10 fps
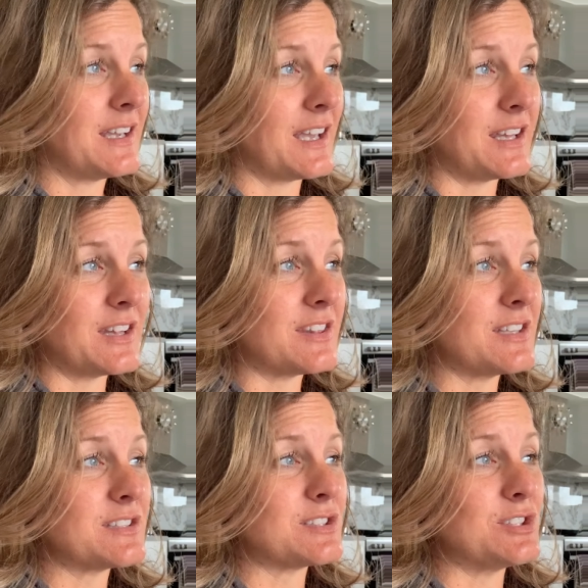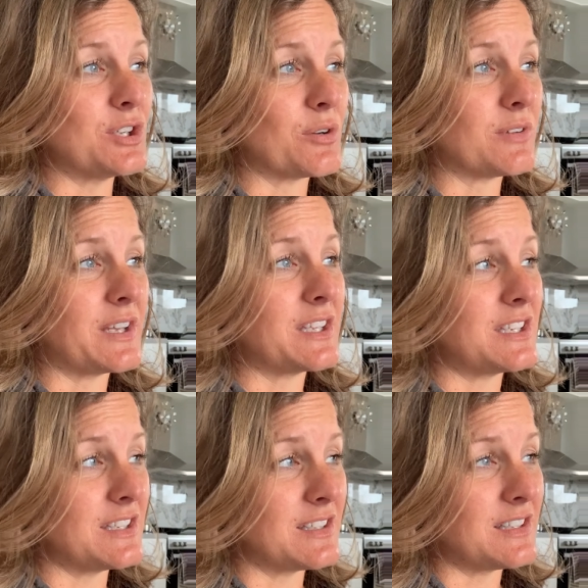and the things that you don't like
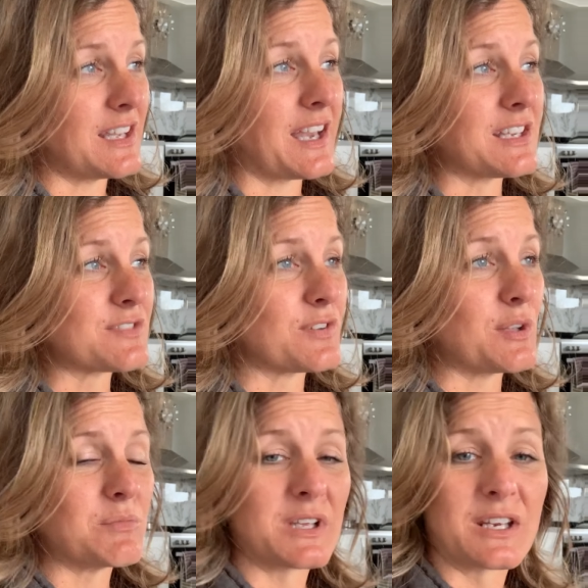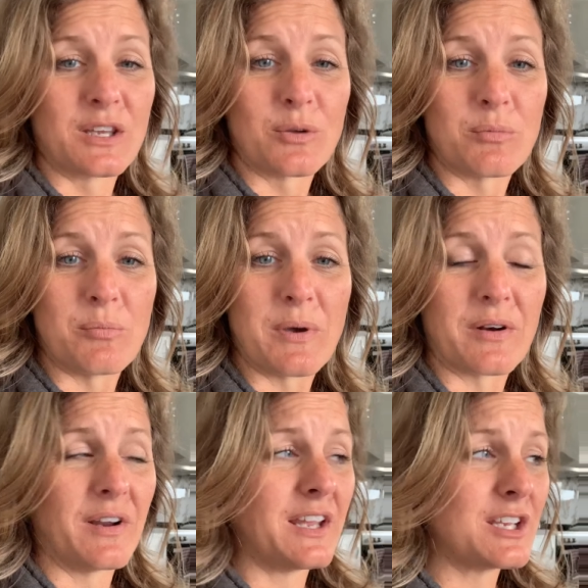you you ask for them to get a little bit
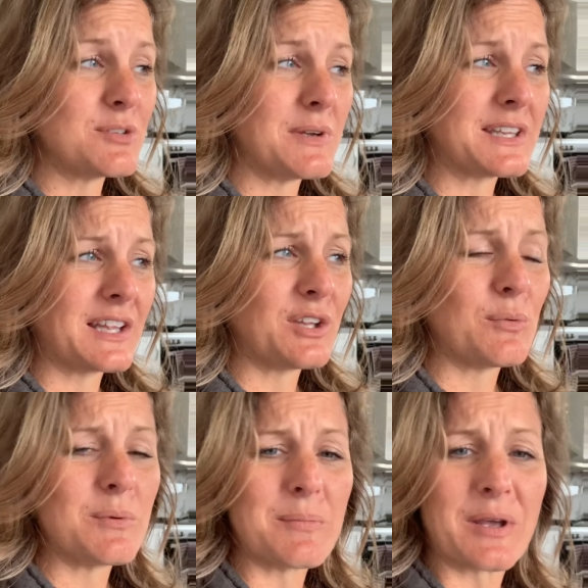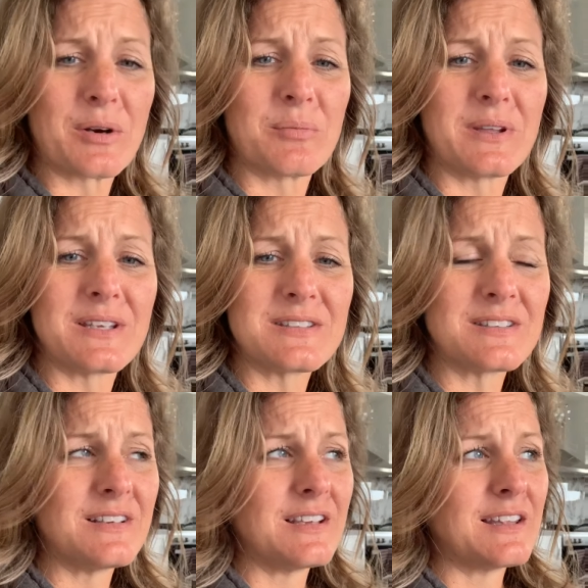better hey could you make that a little bit better please
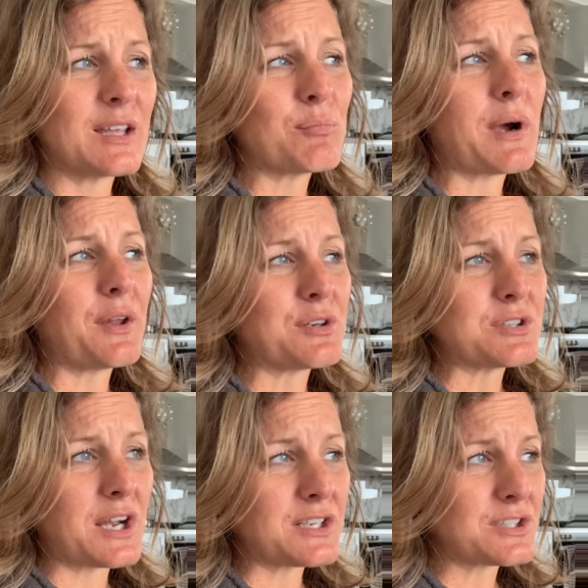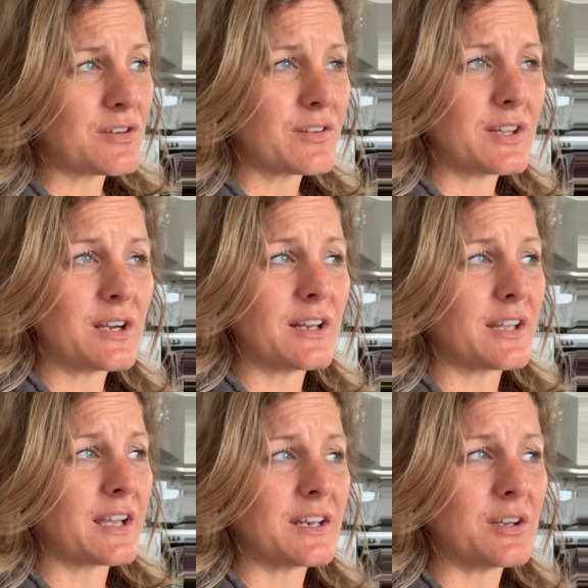that pile of trash over there.
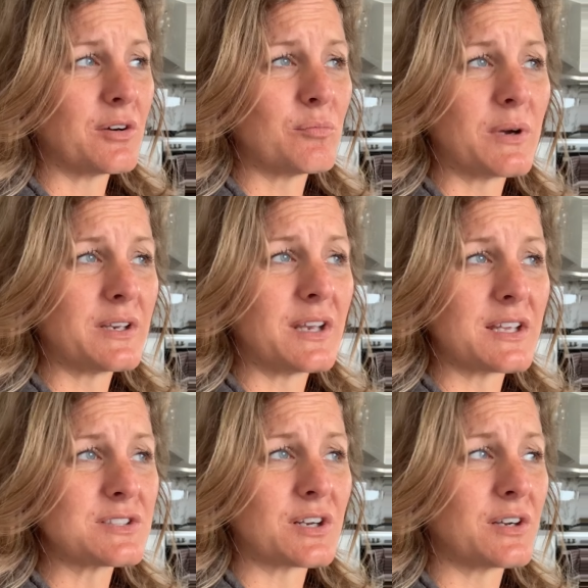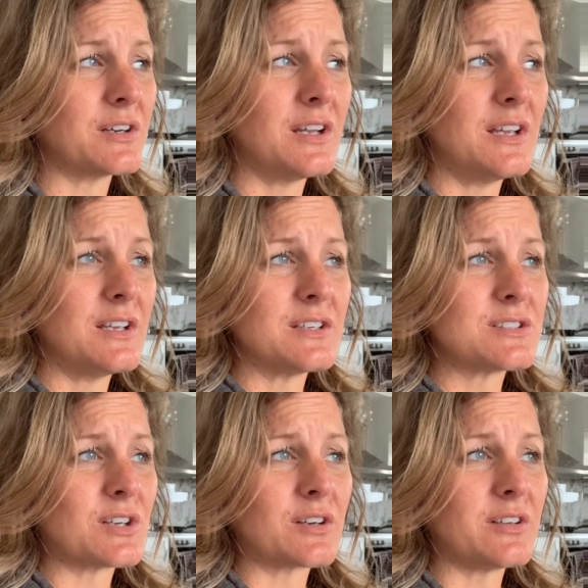Like I know Bud and I start
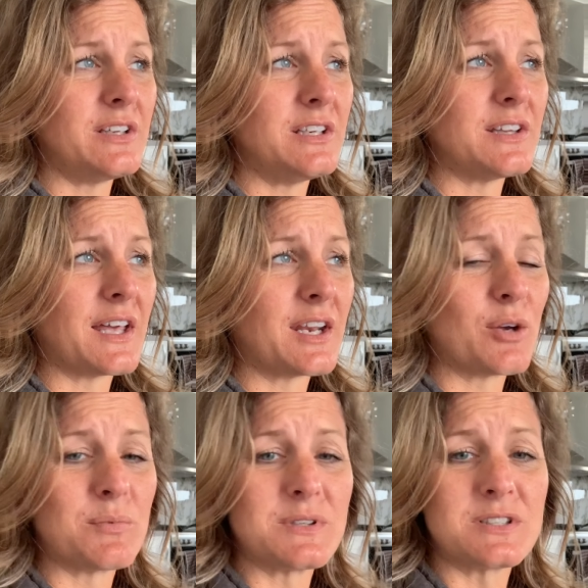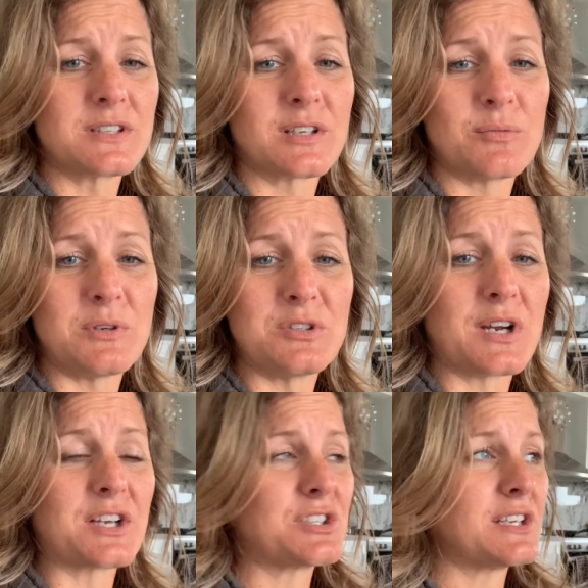start cleaning that up, it's just gonna be
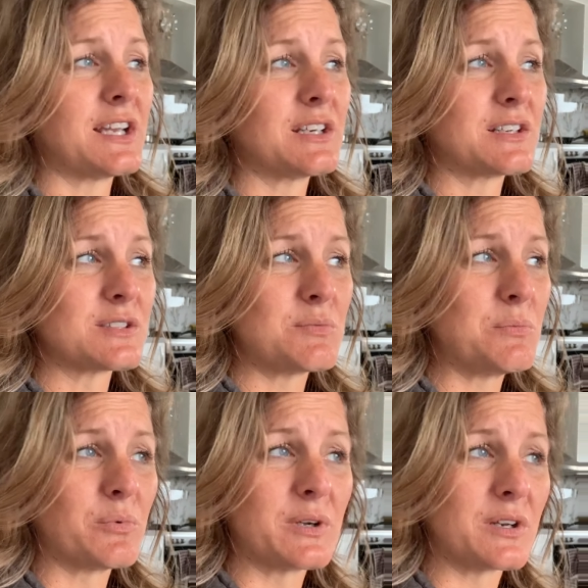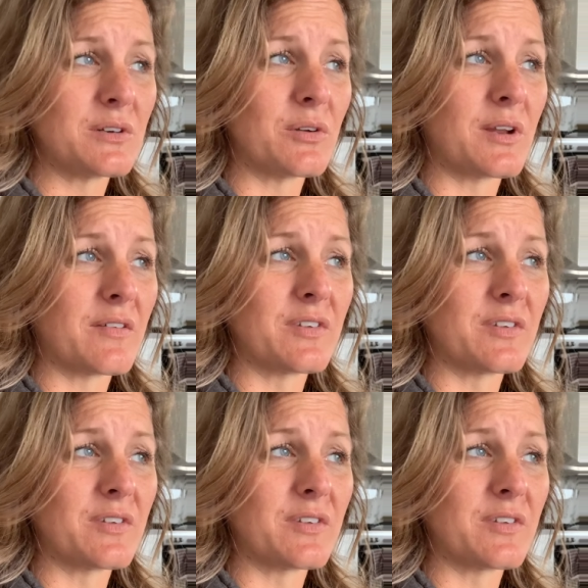trashed again because people here don't have the